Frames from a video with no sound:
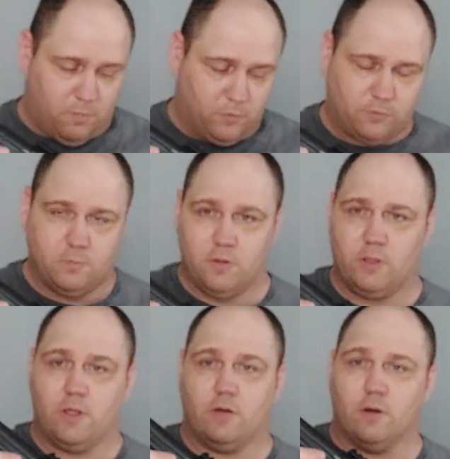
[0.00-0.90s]
almost
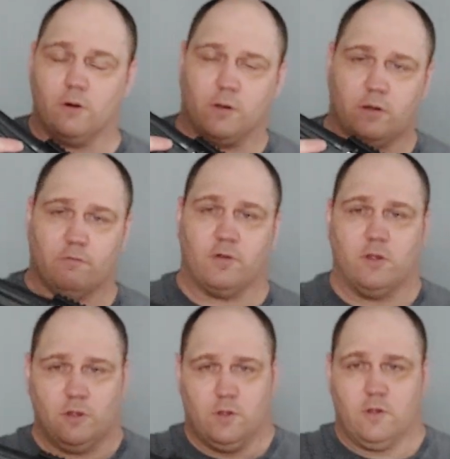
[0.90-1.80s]
completely unheard of
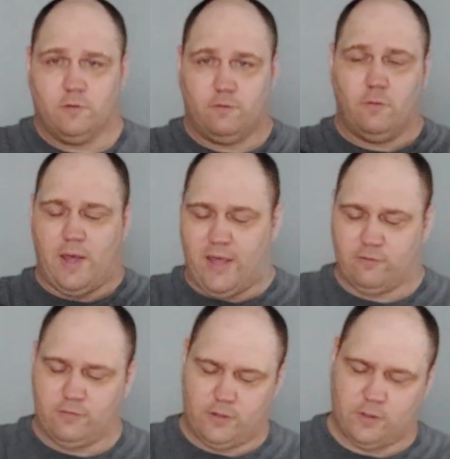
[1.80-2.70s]
to
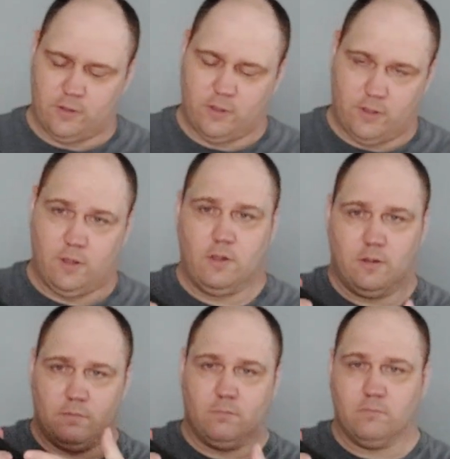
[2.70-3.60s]
accidentally
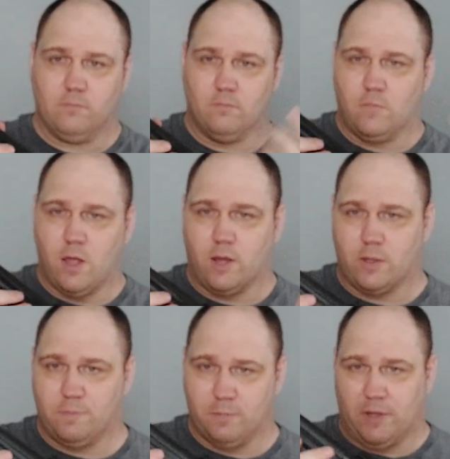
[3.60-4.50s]

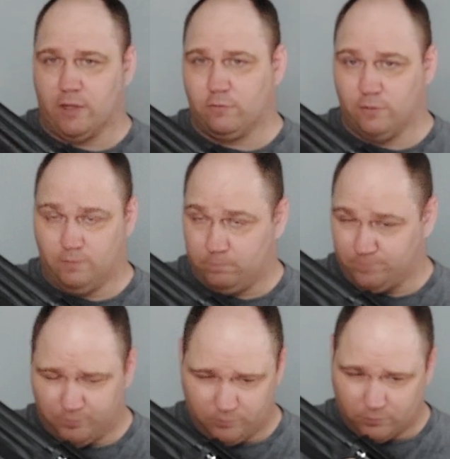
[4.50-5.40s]
lock up your magazine.
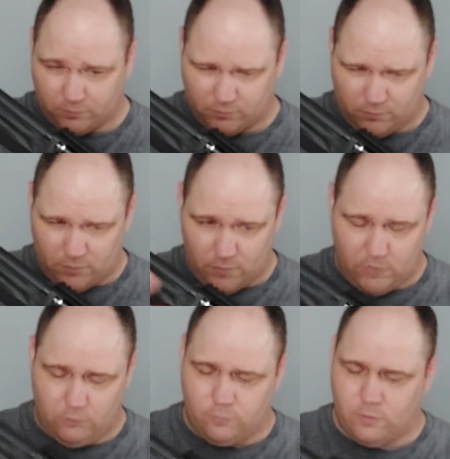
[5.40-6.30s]

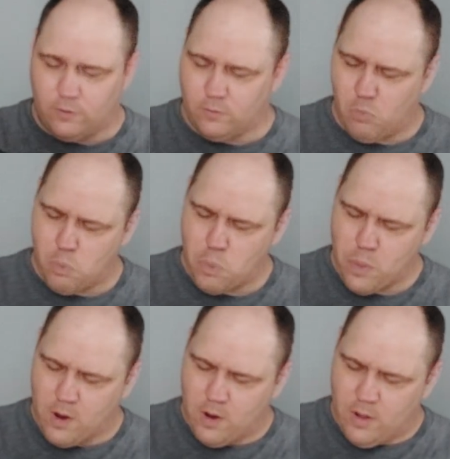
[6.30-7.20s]
So
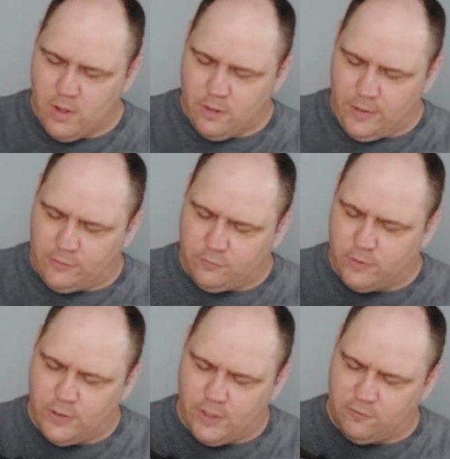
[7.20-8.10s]
that's
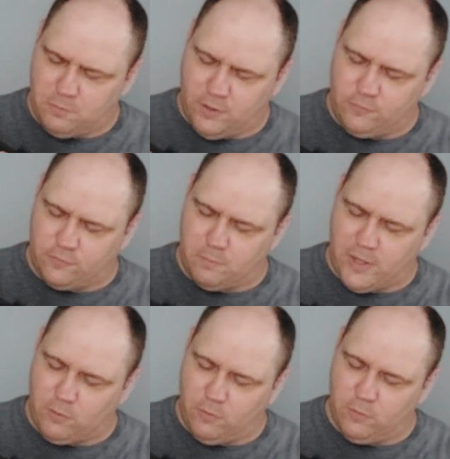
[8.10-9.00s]
really nice. Plus it's
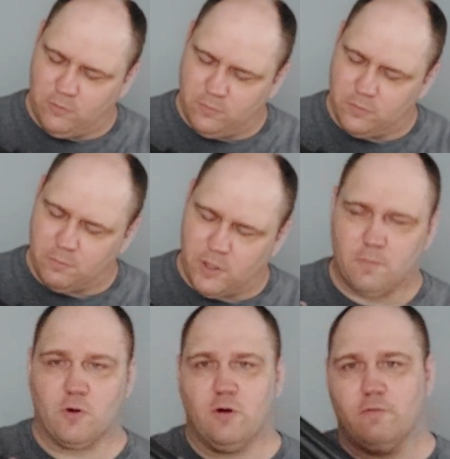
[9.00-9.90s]
metal with
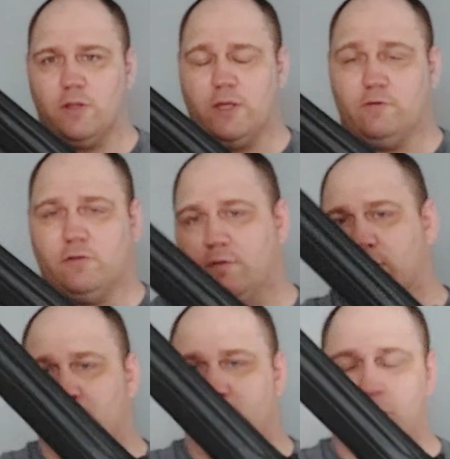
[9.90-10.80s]
polymer overlay instead
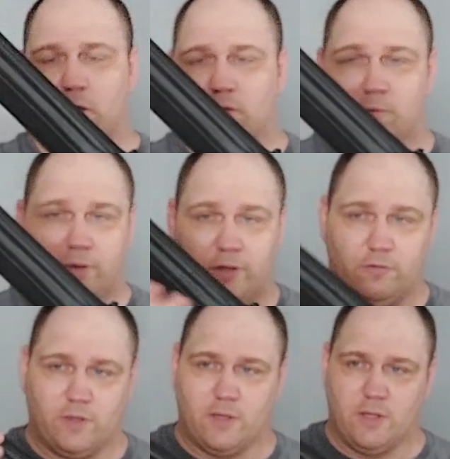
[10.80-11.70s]
of a polymer
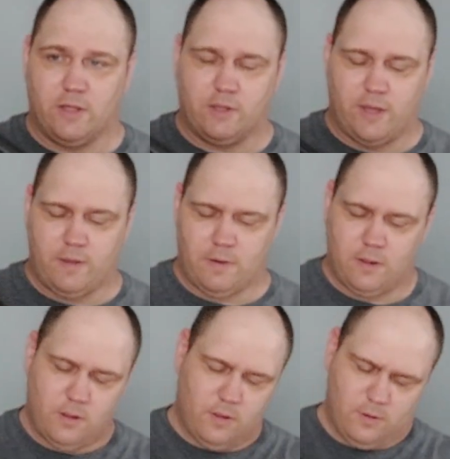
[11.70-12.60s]
piece. I kind of like that.
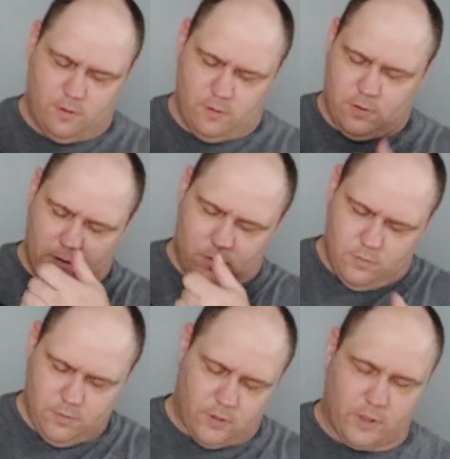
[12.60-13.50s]

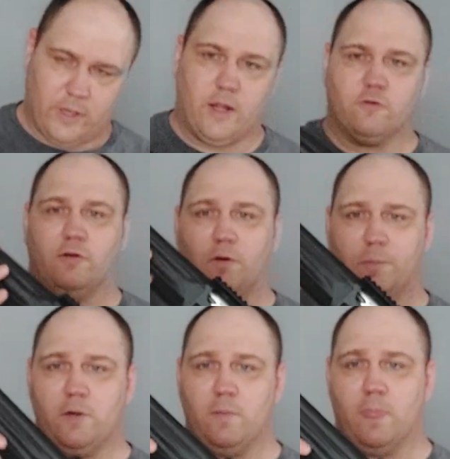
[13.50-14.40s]
Let that action
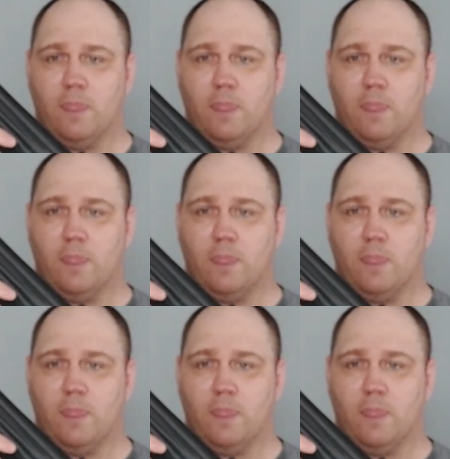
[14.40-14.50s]
open.